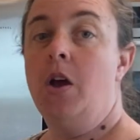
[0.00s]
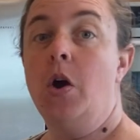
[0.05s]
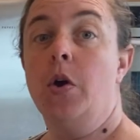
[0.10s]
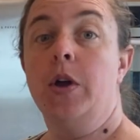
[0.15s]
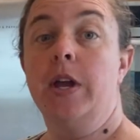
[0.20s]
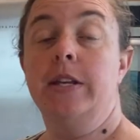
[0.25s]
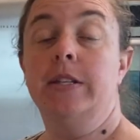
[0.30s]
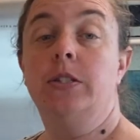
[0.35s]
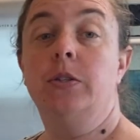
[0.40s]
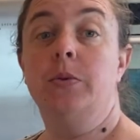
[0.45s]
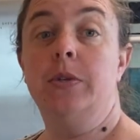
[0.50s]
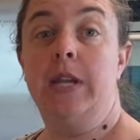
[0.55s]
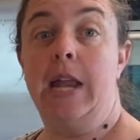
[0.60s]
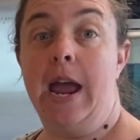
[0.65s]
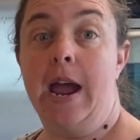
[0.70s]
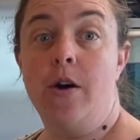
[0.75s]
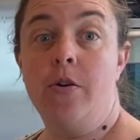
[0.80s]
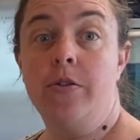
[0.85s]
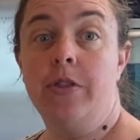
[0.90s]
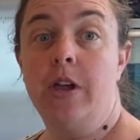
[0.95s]
Okay, so
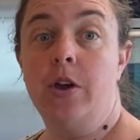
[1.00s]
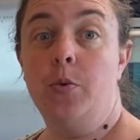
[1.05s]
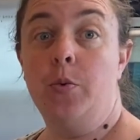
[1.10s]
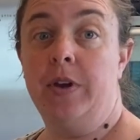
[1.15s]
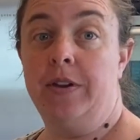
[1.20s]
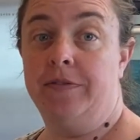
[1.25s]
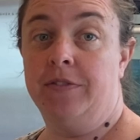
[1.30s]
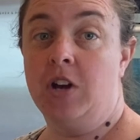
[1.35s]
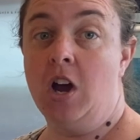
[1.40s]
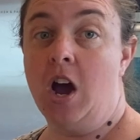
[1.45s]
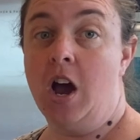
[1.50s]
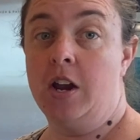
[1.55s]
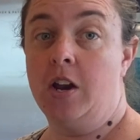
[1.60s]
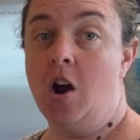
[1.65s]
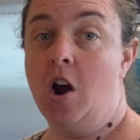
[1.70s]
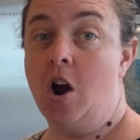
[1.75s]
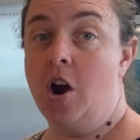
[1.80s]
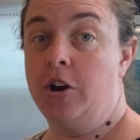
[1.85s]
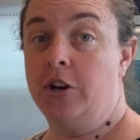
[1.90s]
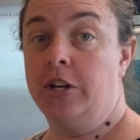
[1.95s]
now that we've got
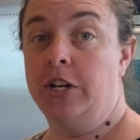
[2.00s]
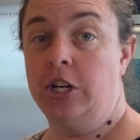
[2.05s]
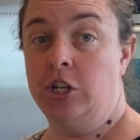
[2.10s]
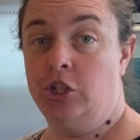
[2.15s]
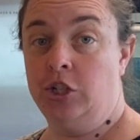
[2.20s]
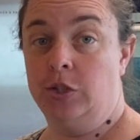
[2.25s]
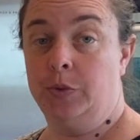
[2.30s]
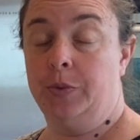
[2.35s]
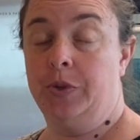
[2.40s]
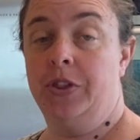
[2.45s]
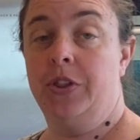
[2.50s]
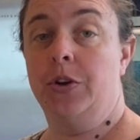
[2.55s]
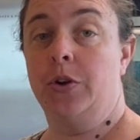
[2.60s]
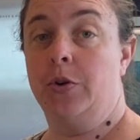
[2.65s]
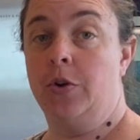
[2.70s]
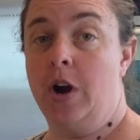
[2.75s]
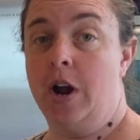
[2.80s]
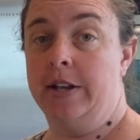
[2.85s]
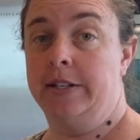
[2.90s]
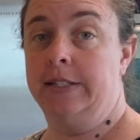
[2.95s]
our quiches with the
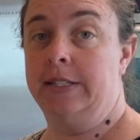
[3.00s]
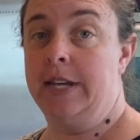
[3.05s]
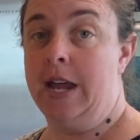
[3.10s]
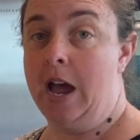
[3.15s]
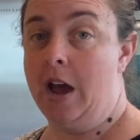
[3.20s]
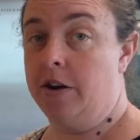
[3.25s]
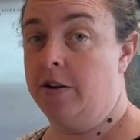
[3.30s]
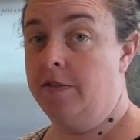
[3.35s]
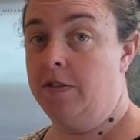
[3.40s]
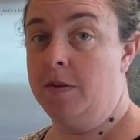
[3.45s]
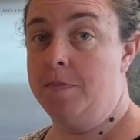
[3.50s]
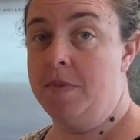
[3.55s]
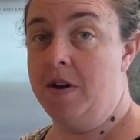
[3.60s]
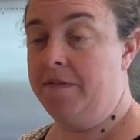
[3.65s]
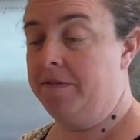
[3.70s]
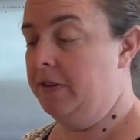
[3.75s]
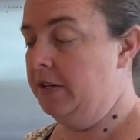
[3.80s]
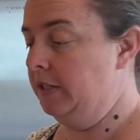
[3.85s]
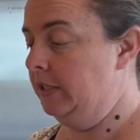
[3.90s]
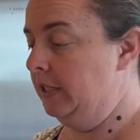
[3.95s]
crust out of the
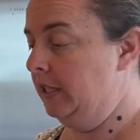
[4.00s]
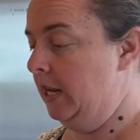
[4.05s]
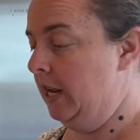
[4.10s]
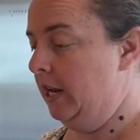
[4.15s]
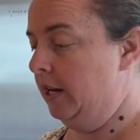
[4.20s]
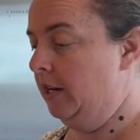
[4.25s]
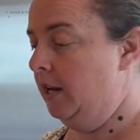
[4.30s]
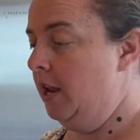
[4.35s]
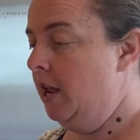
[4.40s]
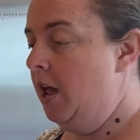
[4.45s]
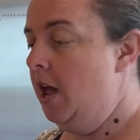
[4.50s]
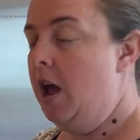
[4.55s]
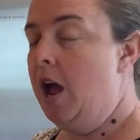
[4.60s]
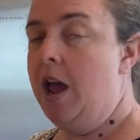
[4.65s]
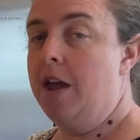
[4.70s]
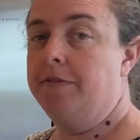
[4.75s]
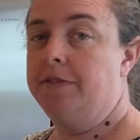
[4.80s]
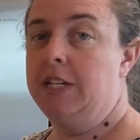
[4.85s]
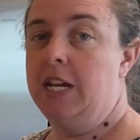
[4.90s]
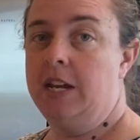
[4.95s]
muffin tin,
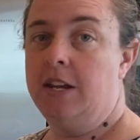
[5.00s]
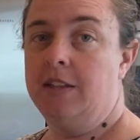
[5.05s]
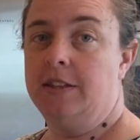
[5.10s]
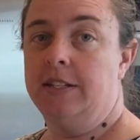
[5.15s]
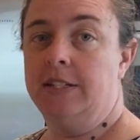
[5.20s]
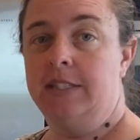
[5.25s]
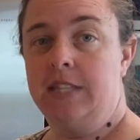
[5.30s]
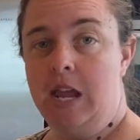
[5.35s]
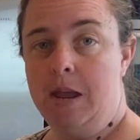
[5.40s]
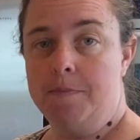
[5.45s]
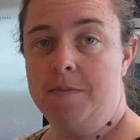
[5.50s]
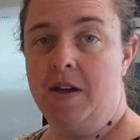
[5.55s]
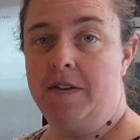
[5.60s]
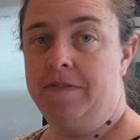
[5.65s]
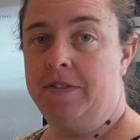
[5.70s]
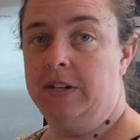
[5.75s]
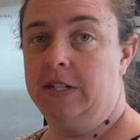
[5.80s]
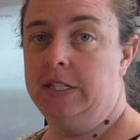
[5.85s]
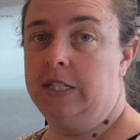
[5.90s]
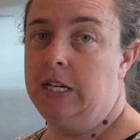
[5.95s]
I've taken the same
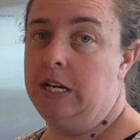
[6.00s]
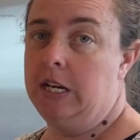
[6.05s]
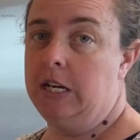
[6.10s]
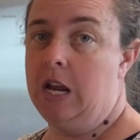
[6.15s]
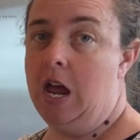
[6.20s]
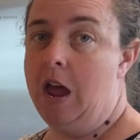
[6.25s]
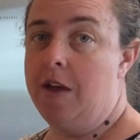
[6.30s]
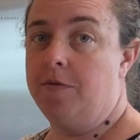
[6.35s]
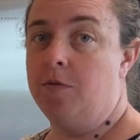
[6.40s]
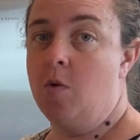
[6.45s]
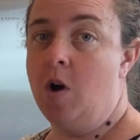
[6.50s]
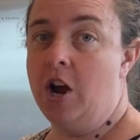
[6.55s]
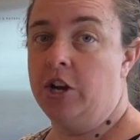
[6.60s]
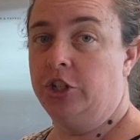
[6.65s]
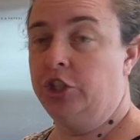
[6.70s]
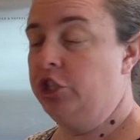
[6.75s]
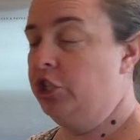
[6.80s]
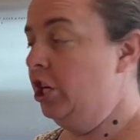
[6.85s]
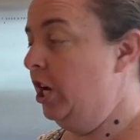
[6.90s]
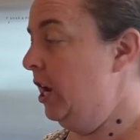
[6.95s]
muffin tin, I've
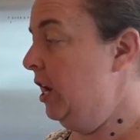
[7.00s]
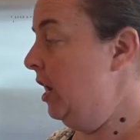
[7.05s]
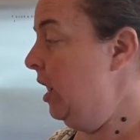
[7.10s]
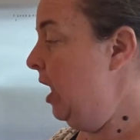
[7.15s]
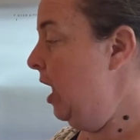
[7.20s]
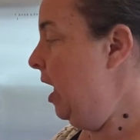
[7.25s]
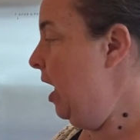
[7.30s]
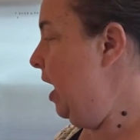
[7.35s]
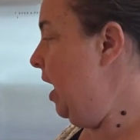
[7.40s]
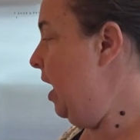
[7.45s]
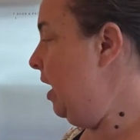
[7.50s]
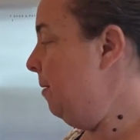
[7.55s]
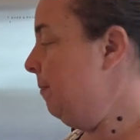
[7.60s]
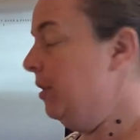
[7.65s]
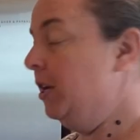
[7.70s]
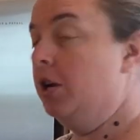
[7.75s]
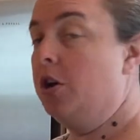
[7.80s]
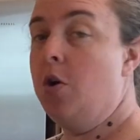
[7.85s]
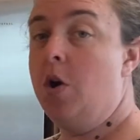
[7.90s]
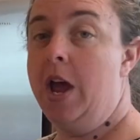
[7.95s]
washed it, and I'm
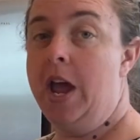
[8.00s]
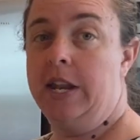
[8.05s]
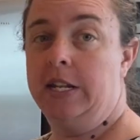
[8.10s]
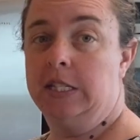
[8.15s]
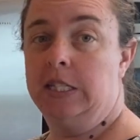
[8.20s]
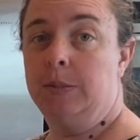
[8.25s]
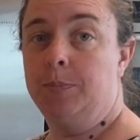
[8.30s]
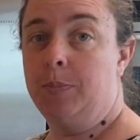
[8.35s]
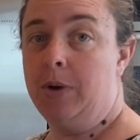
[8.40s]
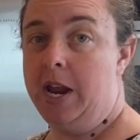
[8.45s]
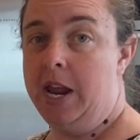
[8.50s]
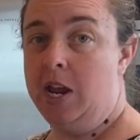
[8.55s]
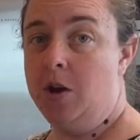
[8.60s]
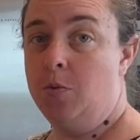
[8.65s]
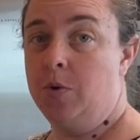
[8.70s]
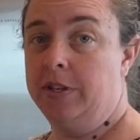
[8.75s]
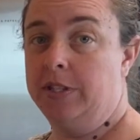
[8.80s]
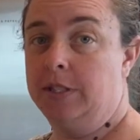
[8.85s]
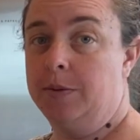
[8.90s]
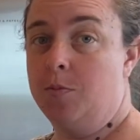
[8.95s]
going to go ahead and spray it
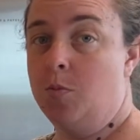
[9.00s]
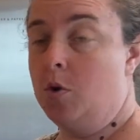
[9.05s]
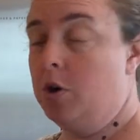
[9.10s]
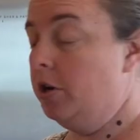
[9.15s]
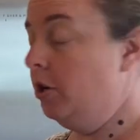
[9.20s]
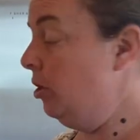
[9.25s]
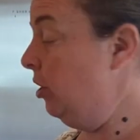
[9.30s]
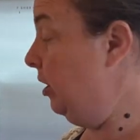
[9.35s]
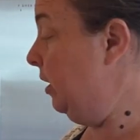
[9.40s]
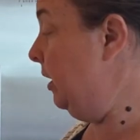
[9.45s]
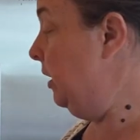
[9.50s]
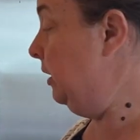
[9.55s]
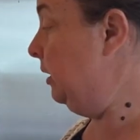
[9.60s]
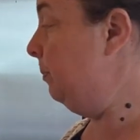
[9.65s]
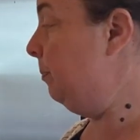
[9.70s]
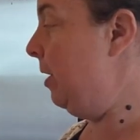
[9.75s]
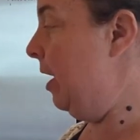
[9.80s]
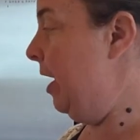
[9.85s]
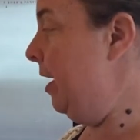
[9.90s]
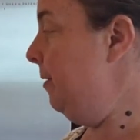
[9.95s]
with some more cooking
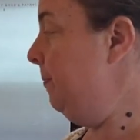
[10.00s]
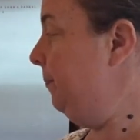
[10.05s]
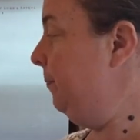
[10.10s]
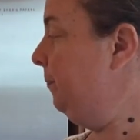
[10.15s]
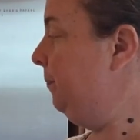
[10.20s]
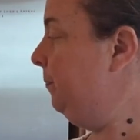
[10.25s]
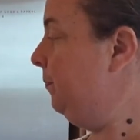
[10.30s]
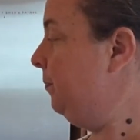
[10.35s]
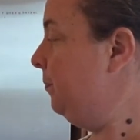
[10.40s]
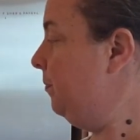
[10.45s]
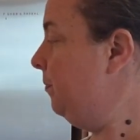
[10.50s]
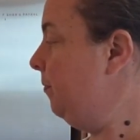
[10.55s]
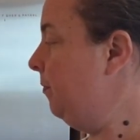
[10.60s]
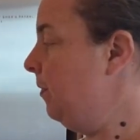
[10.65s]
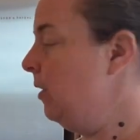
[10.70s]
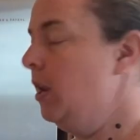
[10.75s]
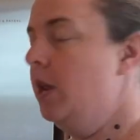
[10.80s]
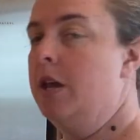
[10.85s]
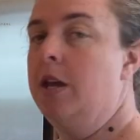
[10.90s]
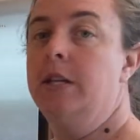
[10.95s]
spray
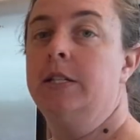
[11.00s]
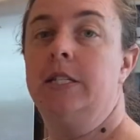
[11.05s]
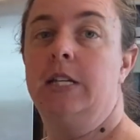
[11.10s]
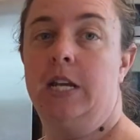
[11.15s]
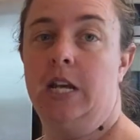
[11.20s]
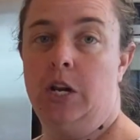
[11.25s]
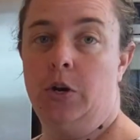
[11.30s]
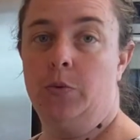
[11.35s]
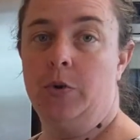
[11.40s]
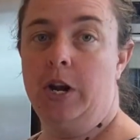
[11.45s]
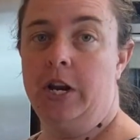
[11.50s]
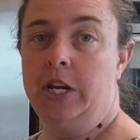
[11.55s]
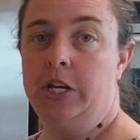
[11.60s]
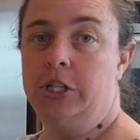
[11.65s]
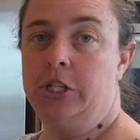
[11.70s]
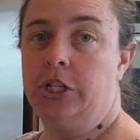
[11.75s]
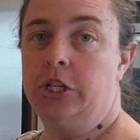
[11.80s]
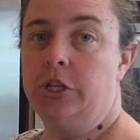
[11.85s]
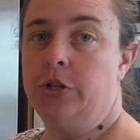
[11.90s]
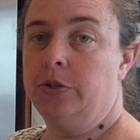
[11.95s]
to get it ready
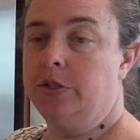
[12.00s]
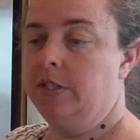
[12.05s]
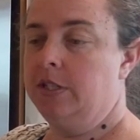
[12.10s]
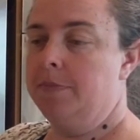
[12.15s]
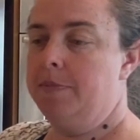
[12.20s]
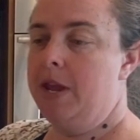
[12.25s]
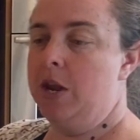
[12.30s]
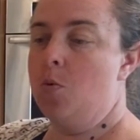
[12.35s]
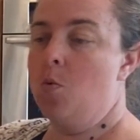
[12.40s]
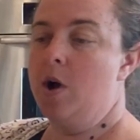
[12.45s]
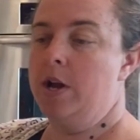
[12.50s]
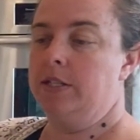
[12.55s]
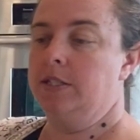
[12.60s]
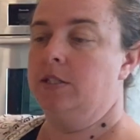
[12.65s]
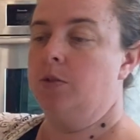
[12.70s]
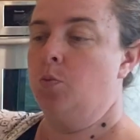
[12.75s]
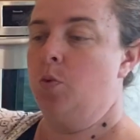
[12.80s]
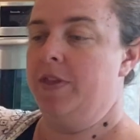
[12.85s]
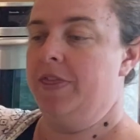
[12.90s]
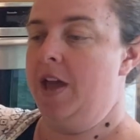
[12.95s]
to use to make
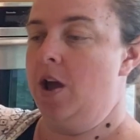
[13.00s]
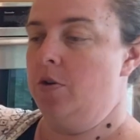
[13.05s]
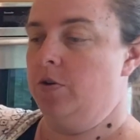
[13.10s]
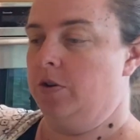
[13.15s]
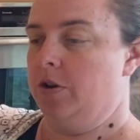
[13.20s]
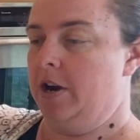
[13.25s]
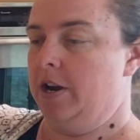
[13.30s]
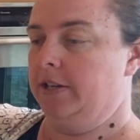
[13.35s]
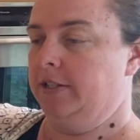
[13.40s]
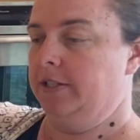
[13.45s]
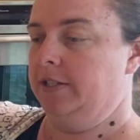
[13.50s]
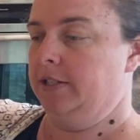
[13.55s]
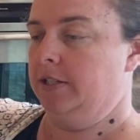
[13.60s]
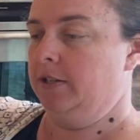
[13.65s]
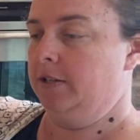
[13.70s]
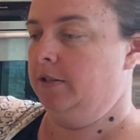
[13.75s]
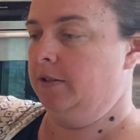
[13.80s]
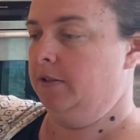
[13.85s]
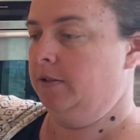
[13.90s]
ones without crust.